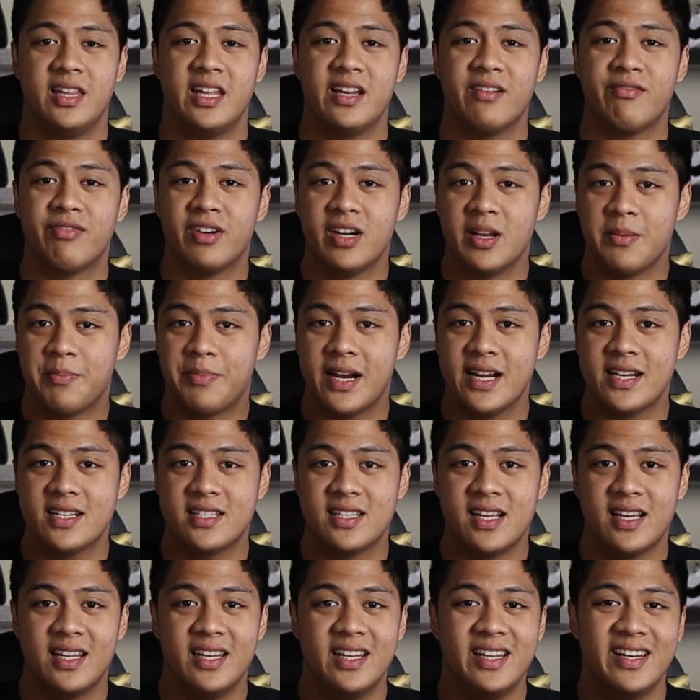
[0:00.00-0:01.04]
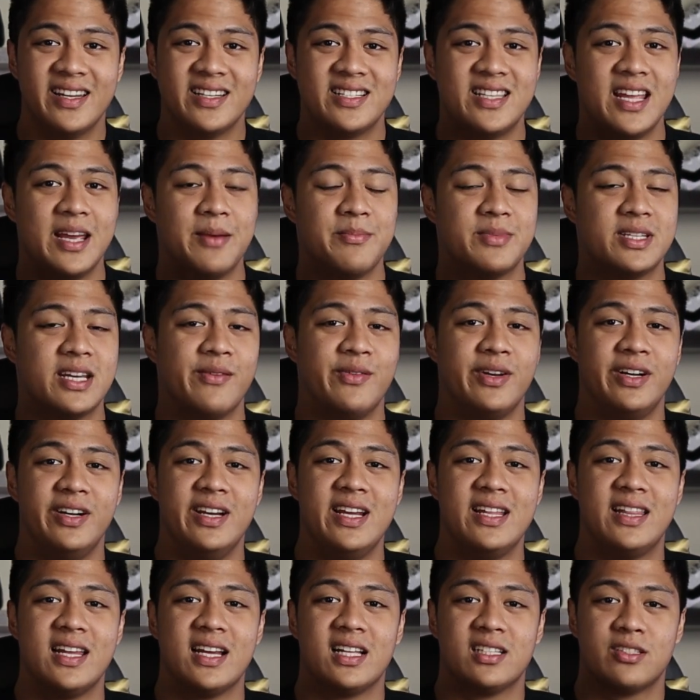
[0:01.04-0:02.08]
Then for the price, the Adidas Dame 7
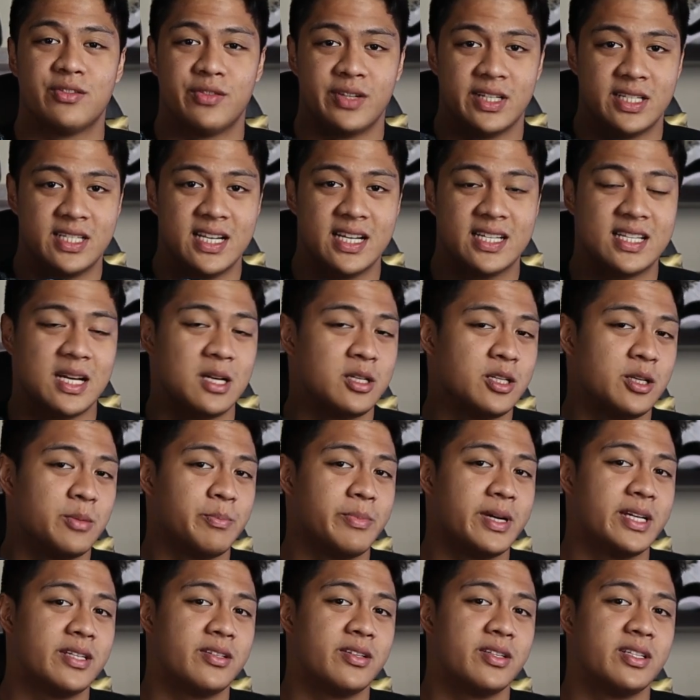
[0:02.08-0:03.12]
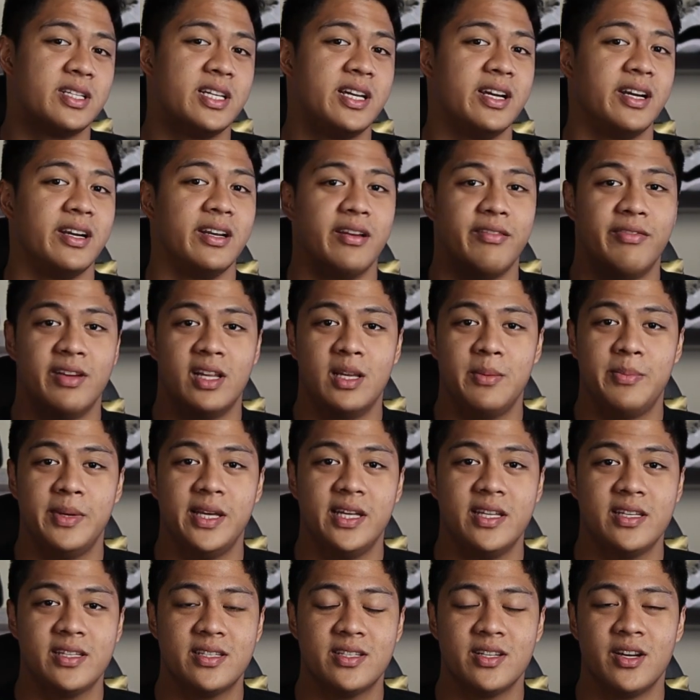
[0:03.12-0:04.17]
retails for 6,000 pesos here in the
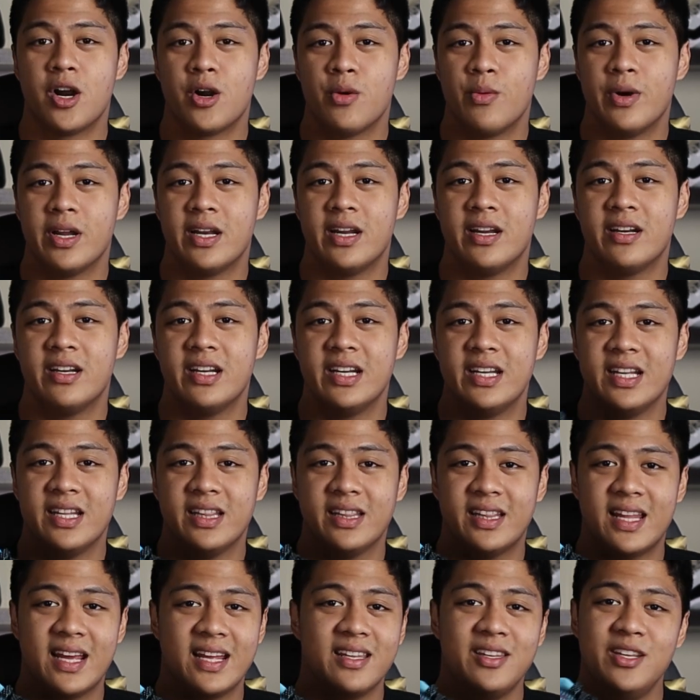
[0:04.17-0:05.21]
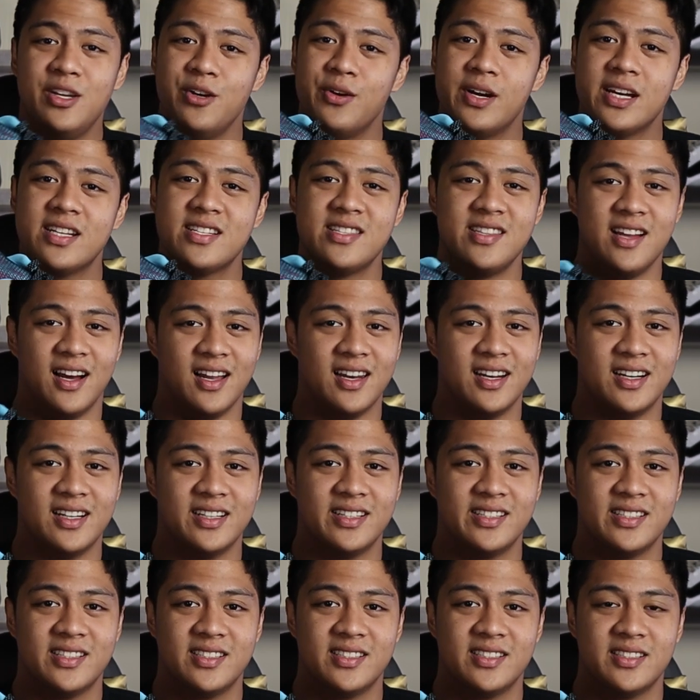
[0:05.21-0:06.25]
Philippines, or $110 US.
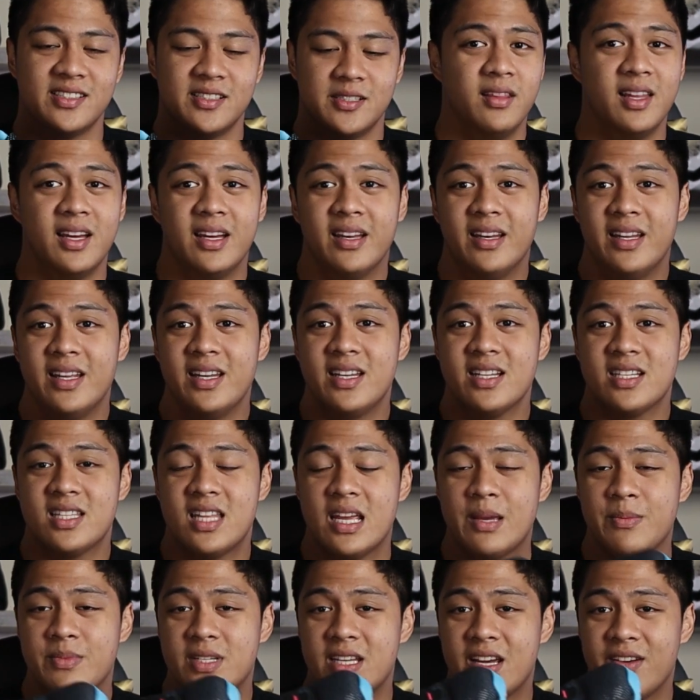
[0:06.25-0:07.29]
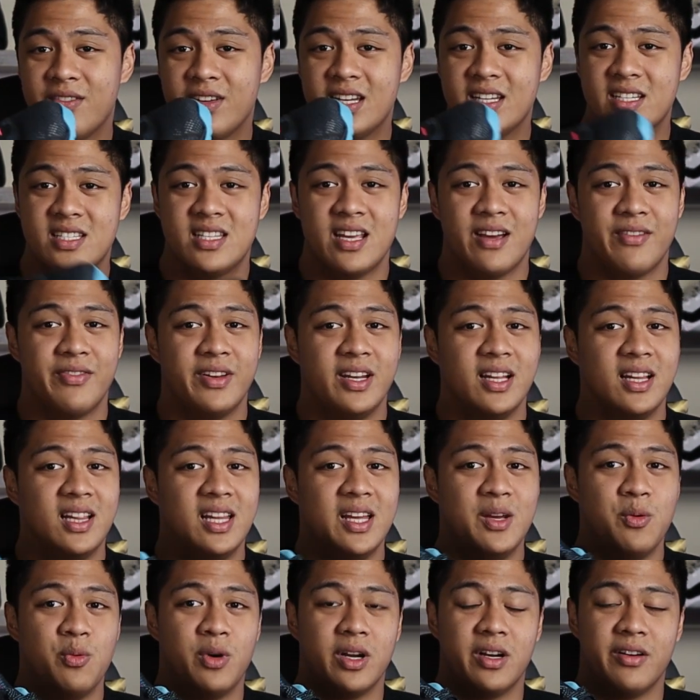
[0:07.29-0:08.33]
The Adidas Dame 7 is
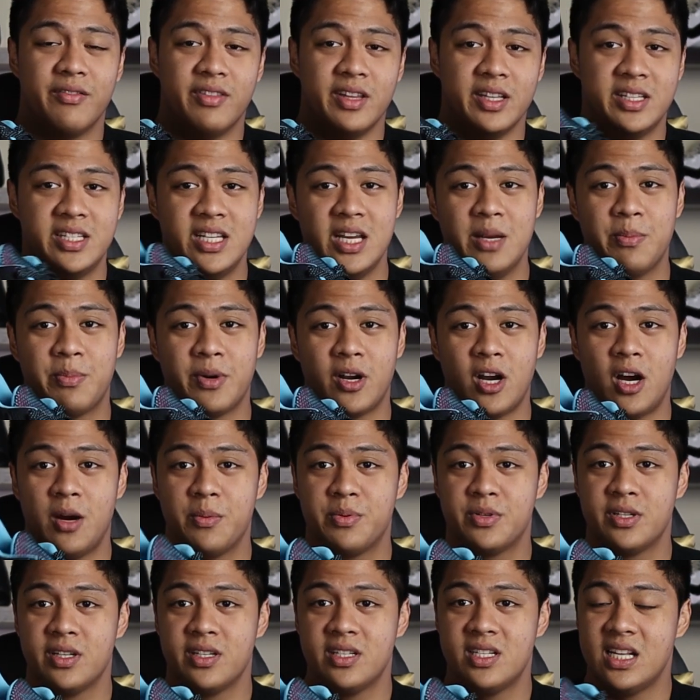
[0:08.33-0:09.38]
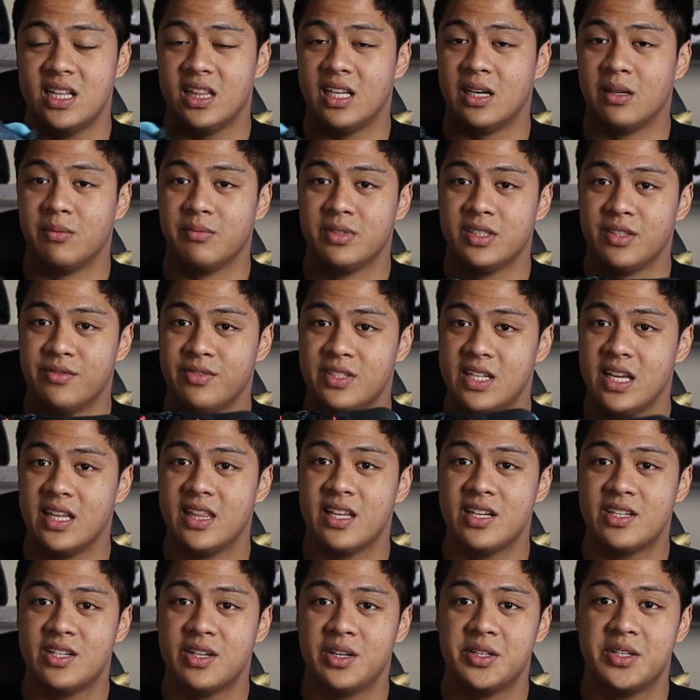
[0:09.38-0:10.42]
definitely one of the cheaper options in terms of
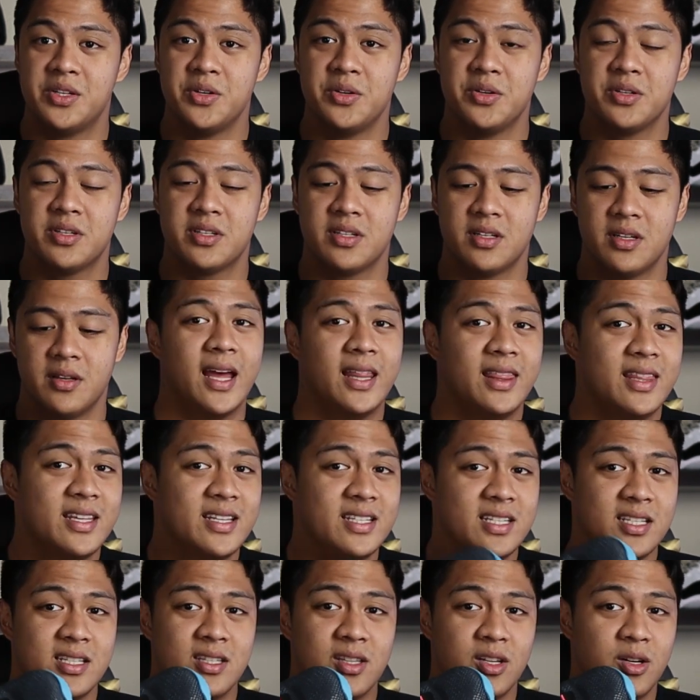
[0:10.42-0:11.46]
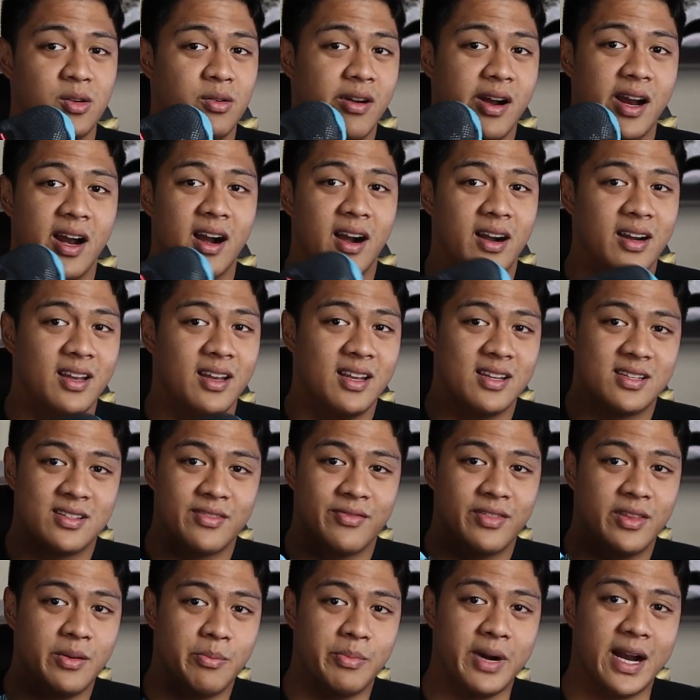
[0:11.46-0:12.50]
signature shoes, and this is true regardless of
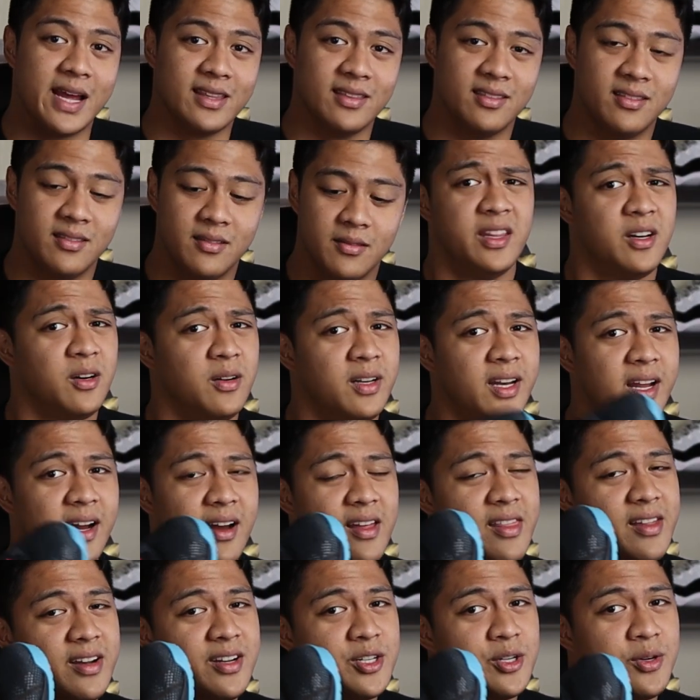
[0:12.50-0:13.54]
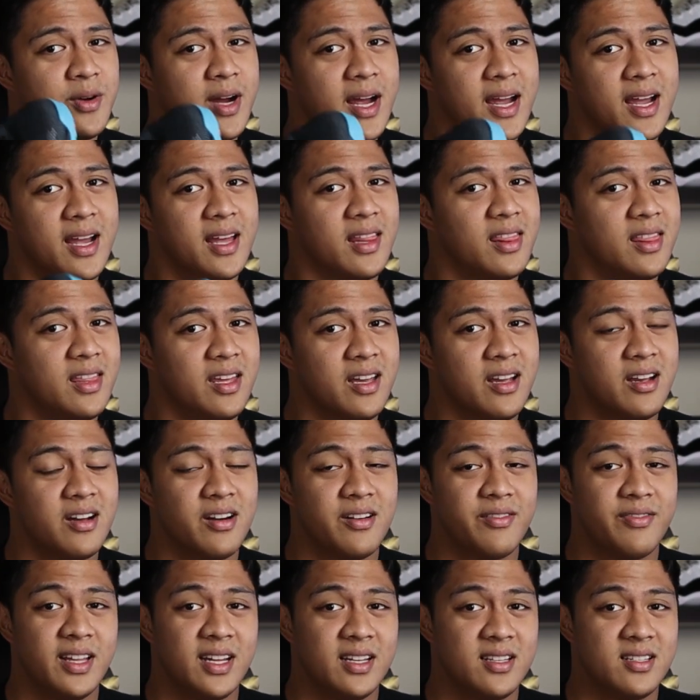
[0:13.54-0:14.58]
the brand. The only other shoe I can think
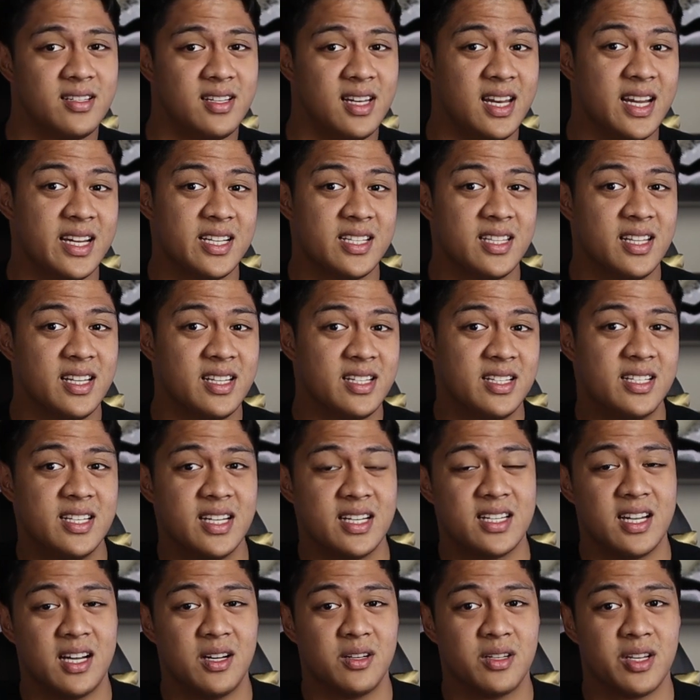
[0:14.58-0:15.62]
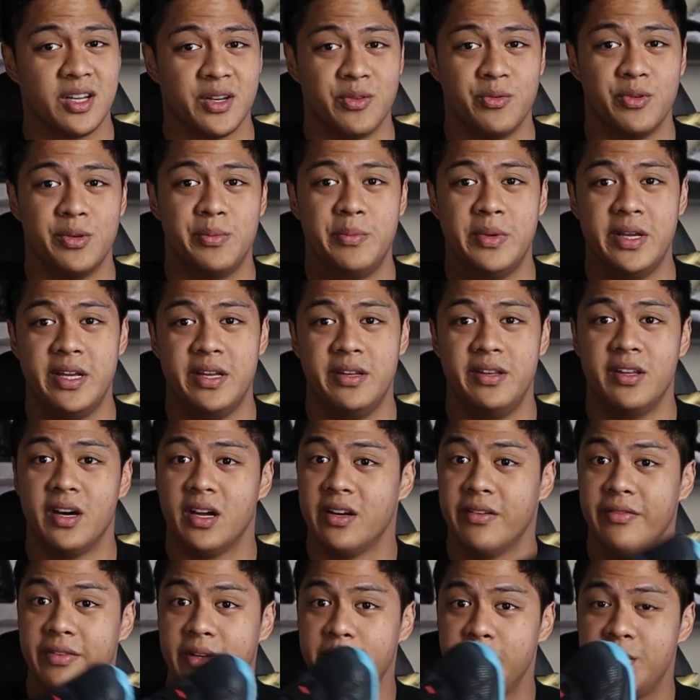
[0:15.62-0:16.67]
of that's less than 6,000 would be
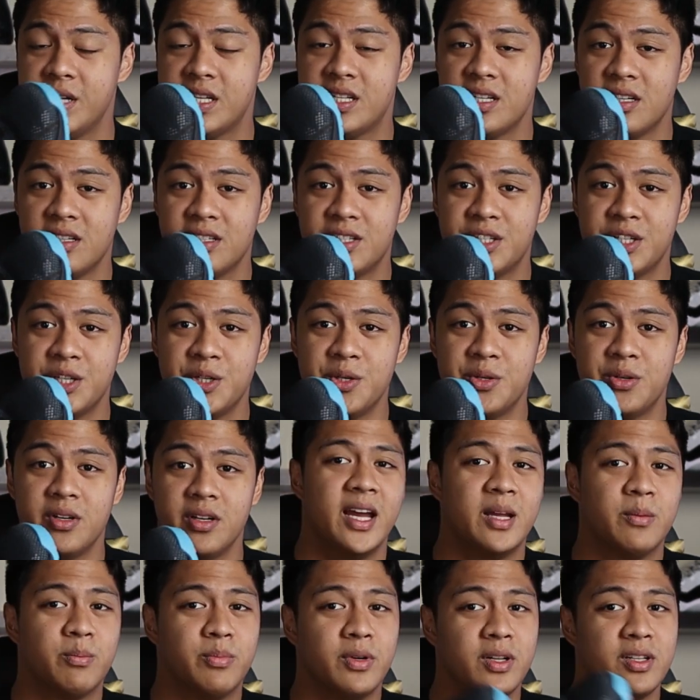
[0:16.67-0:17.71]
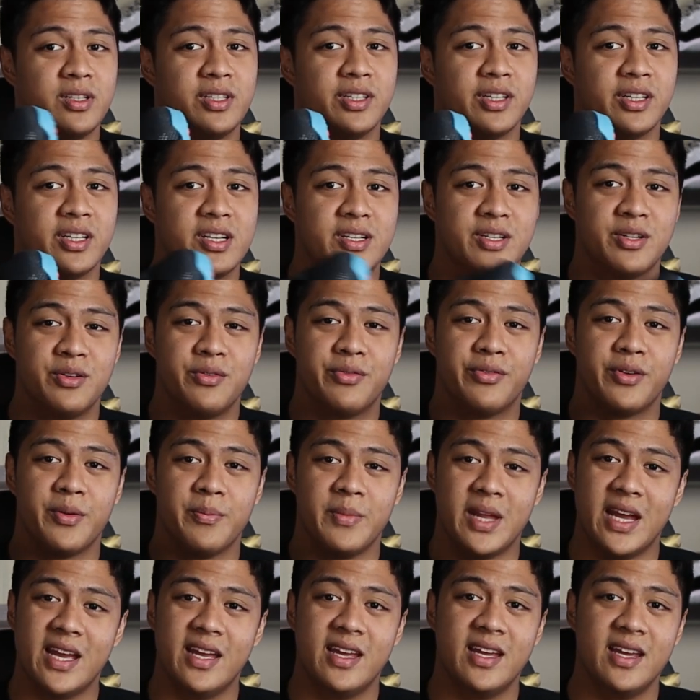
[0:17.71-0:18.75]
Donovan Mitchell's shoe and Paul George's shoe from
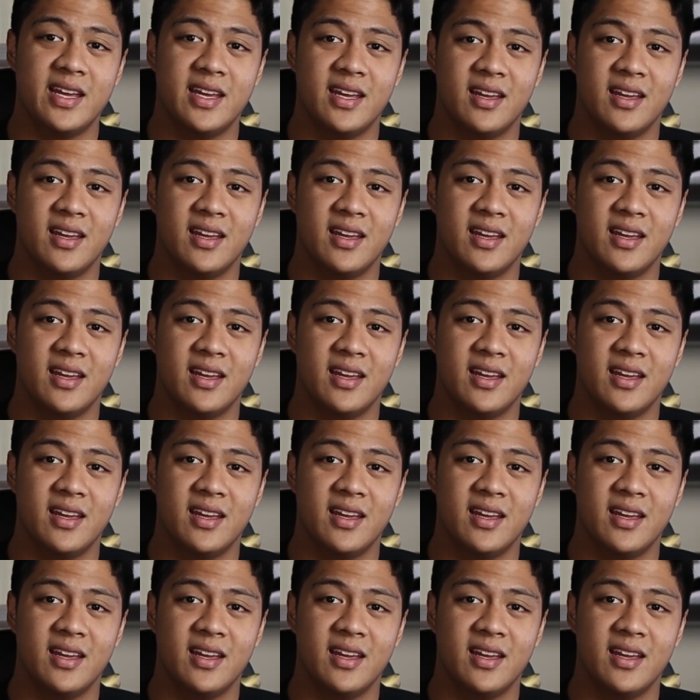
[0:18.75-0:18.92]
Nike.